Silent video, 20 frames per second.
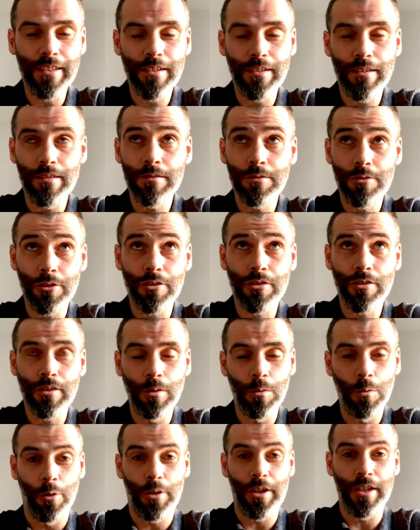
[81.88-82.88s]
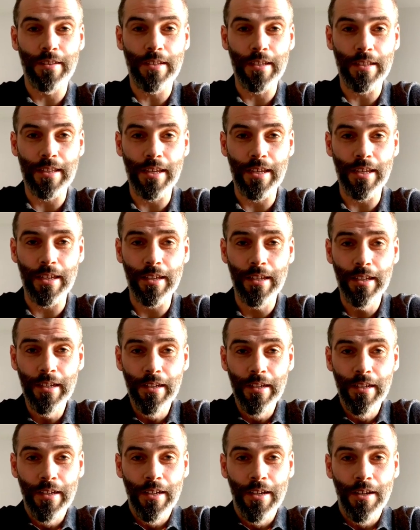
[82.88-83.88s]
You know, just looking today at
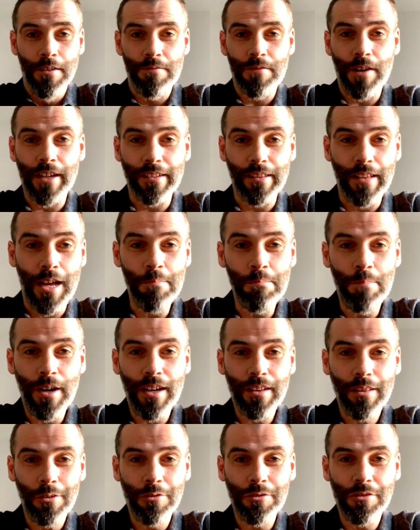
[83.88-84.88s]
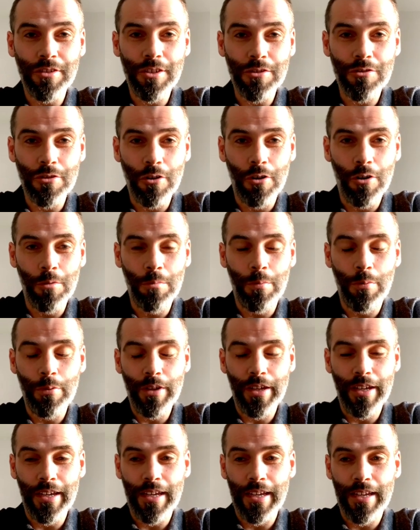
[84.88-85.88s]
Frank Lampard losing his job
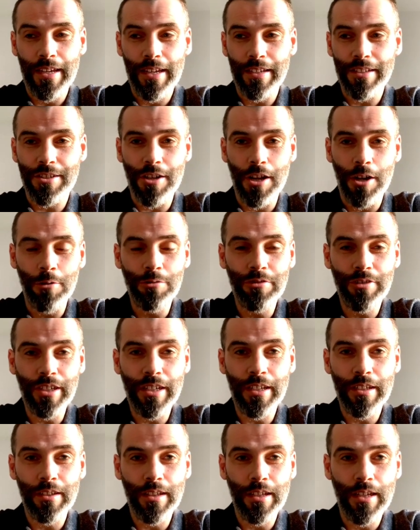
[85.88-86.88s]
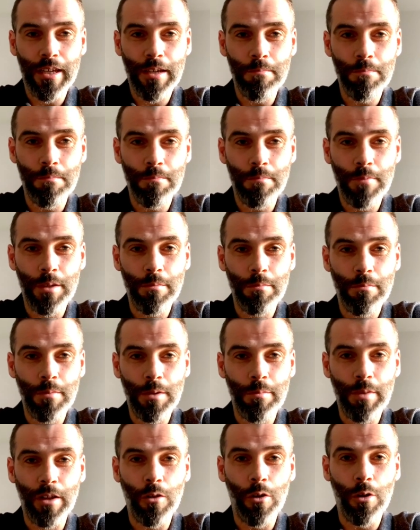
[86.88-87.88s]
at Chelsea,
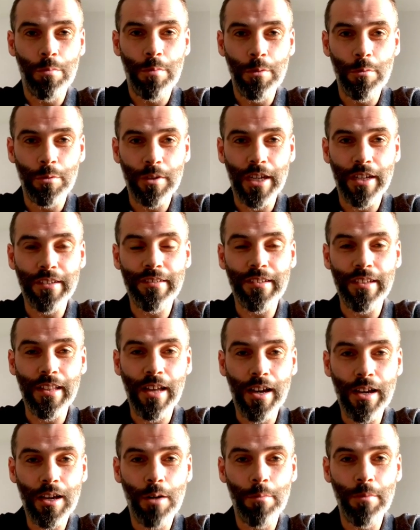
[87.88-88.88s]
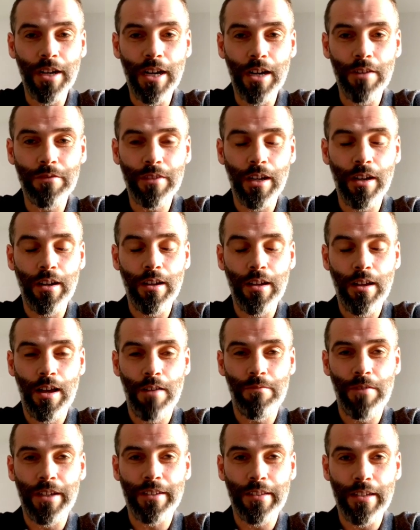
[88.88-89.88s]
maybe a lot of people didn't see that coming after
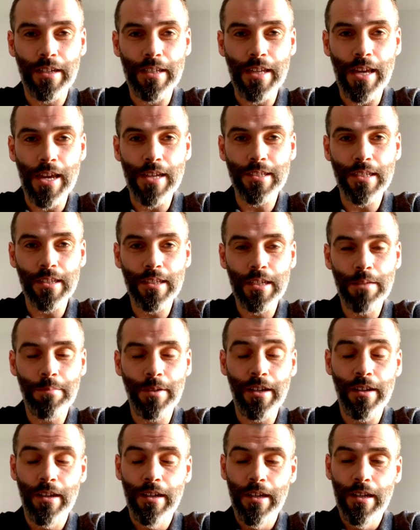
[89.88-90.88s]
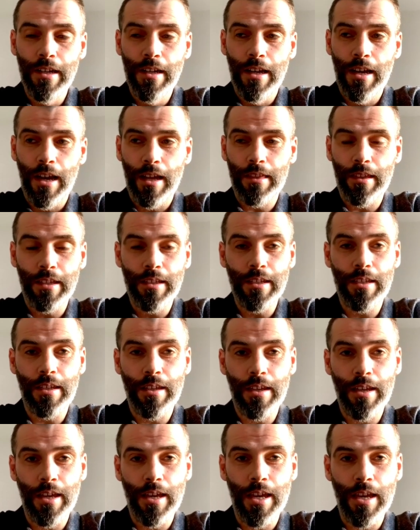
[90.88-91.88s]
a victory yesterday. But I
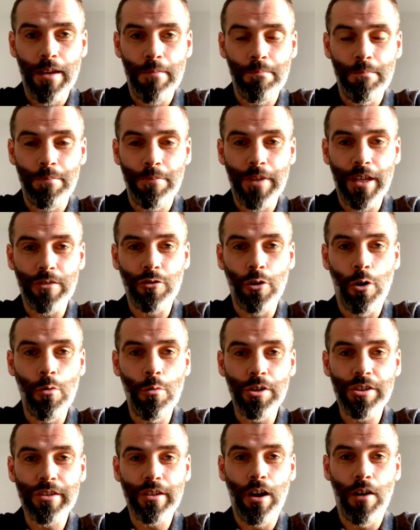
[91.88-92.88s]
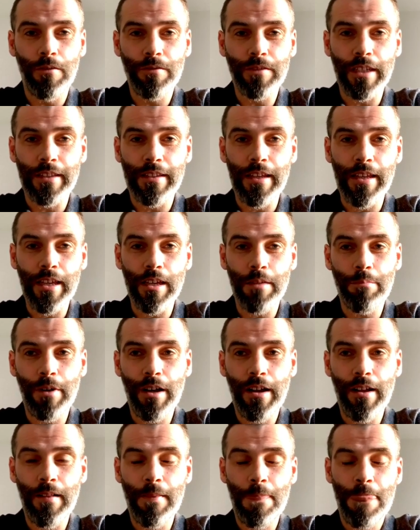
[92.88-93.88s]
think it's always tough to take.
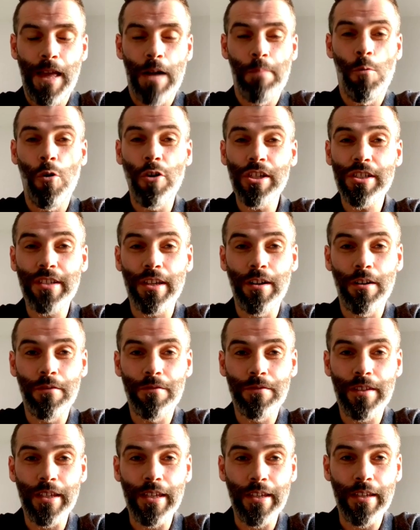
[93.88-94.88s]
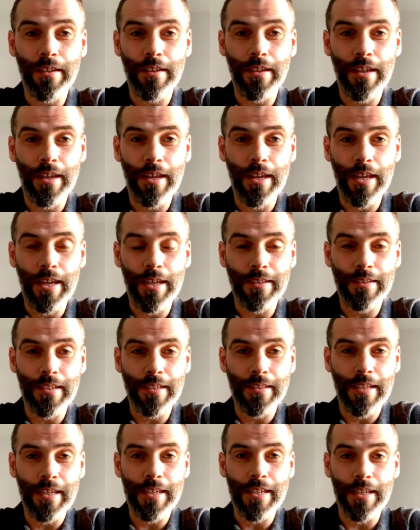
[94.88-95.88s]
But I'm honest enough to
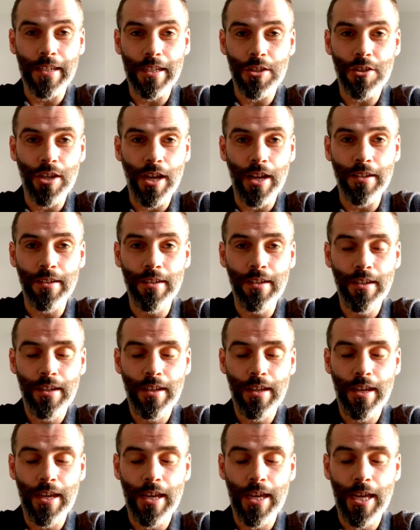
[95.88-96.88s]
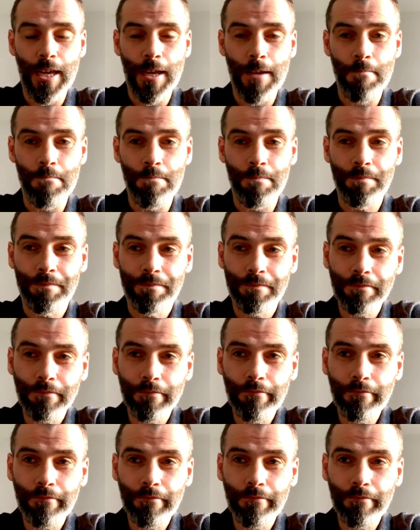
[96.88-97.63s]
take it in the chin.